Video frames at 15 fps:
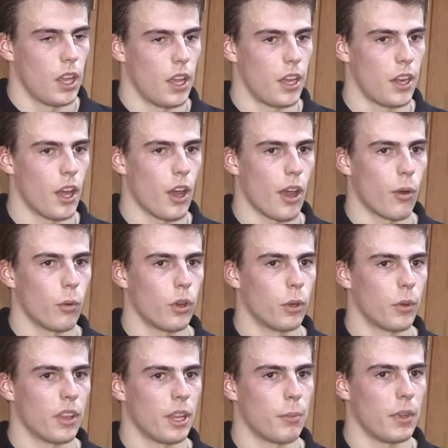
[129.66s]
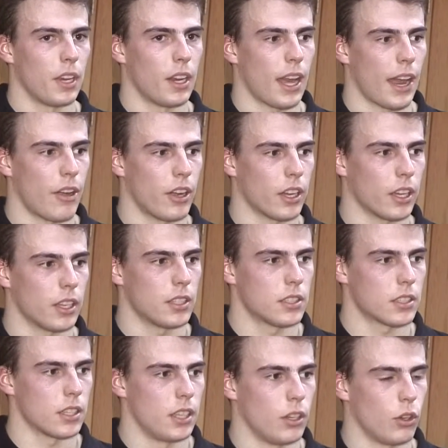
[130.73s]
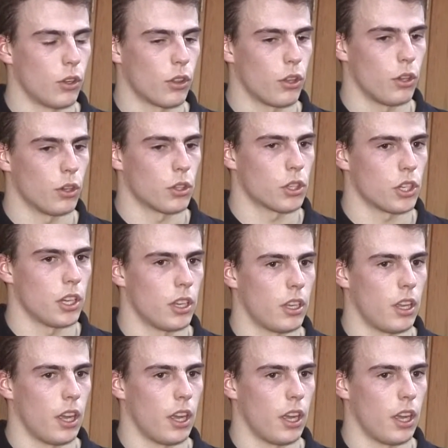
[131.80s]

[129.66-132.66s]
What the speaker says: No, I work with him in Harrogate in North Yorkshire,